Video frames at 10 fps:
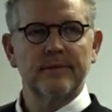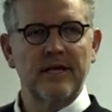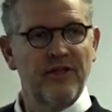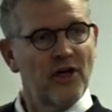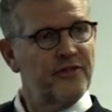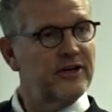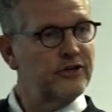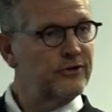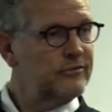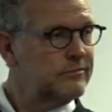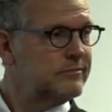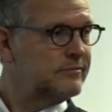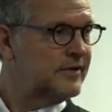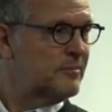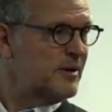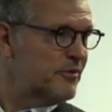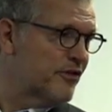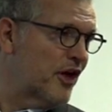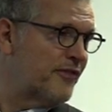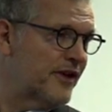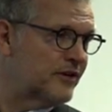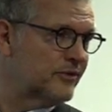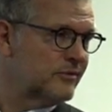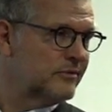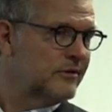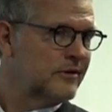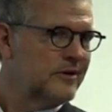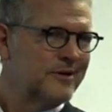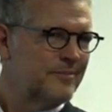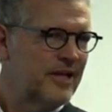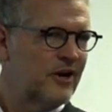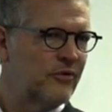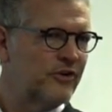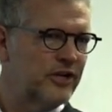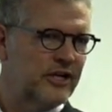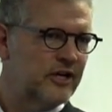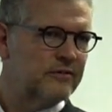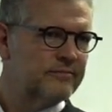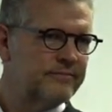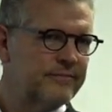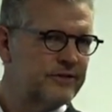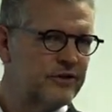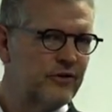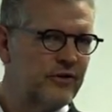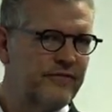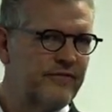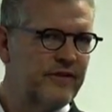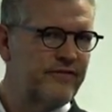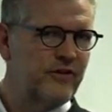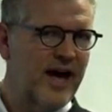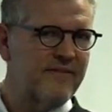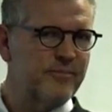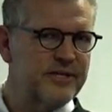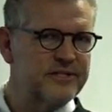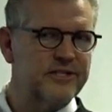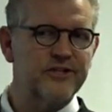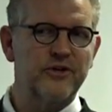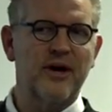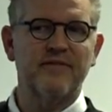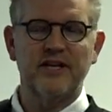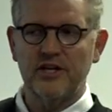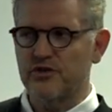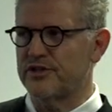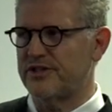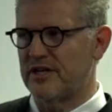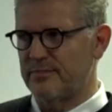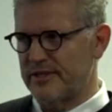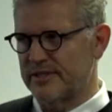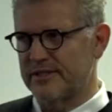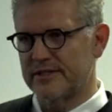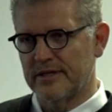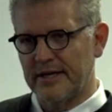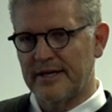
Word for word: He thought they knew, and people thought they knew, but they don't really know. So if, if you have a business or you have an interest in a business,